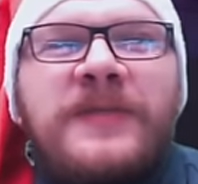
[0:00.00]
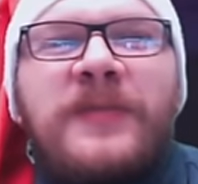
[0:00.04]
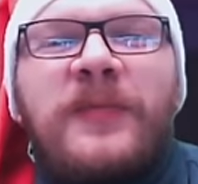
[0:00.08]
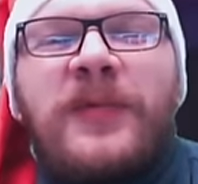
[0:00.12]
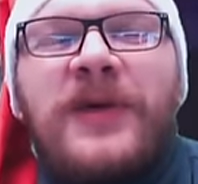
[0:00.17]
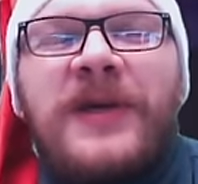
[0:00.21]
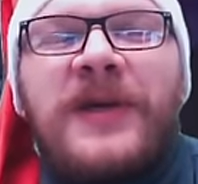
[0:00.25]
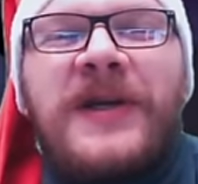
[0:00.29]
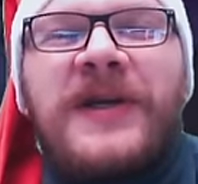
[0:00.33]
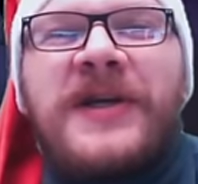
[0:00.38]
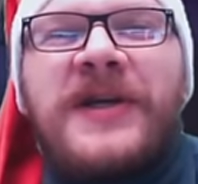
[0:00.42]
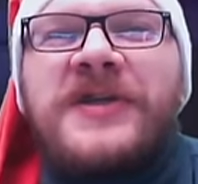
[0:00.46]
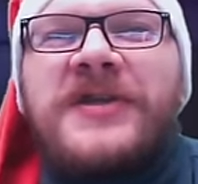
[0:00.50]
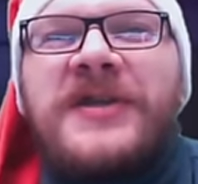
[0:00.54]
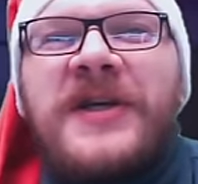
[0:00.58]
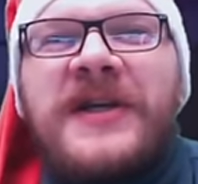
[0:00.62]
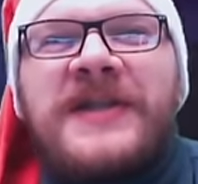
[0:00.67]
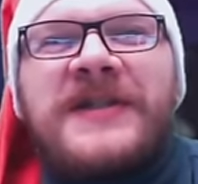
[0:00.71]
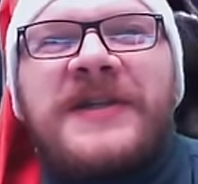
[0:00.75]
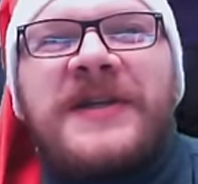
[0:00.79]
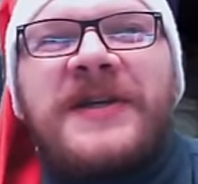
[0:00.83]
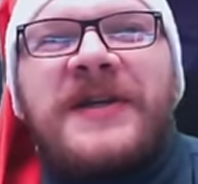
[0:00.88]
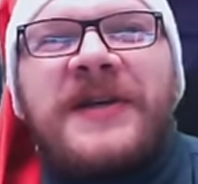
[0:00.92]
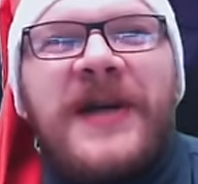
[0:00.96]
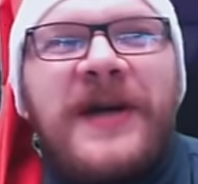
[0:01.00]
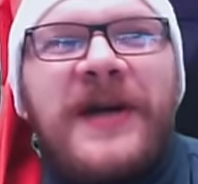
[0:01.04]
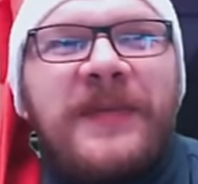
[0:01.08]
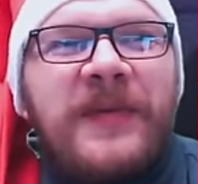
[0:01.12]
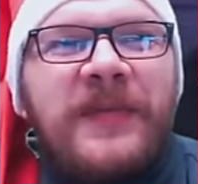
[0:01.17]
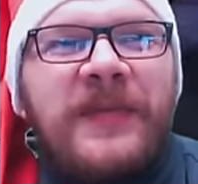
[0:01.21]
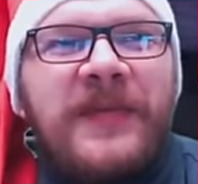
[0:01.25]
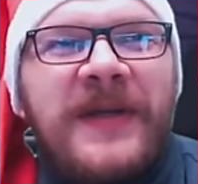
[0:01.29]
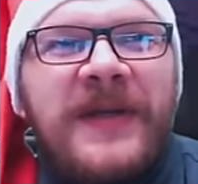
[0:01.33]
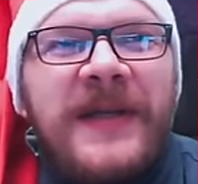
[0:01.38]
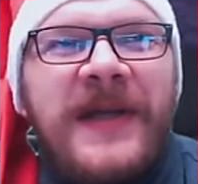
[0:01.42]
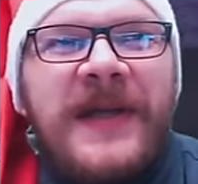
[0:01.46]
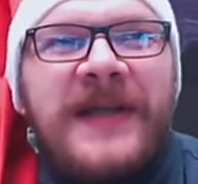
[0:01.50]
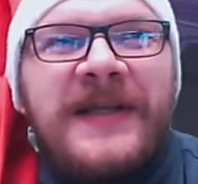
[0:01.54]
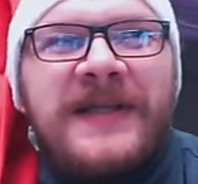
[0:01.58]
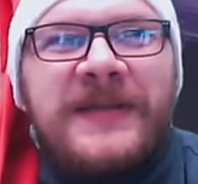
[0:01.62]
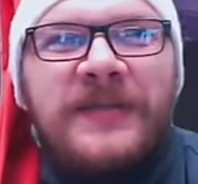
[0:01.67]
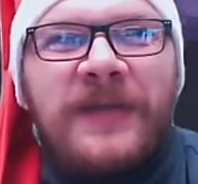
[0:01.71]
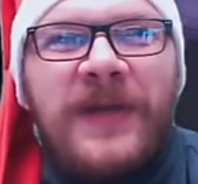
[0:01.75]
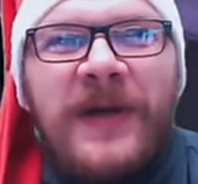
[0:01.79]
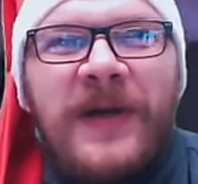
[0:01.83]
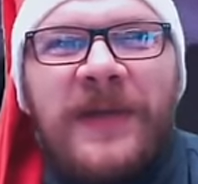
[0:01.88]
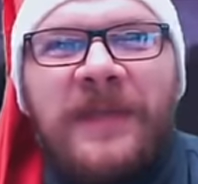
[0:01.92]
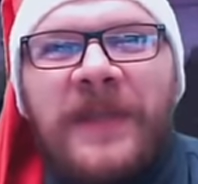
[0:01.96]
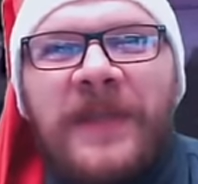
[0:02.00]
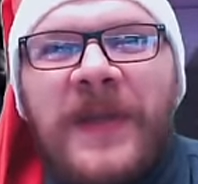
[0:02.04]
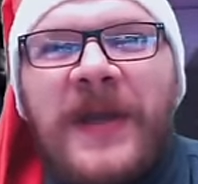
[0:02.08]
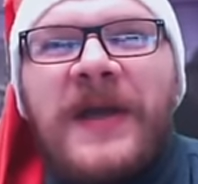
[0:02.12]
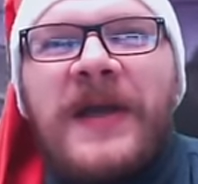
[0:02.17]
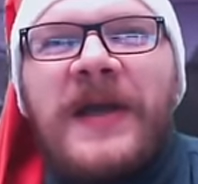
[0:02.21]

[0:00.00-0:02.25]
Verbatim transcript: we're going to jazz her up a bit as well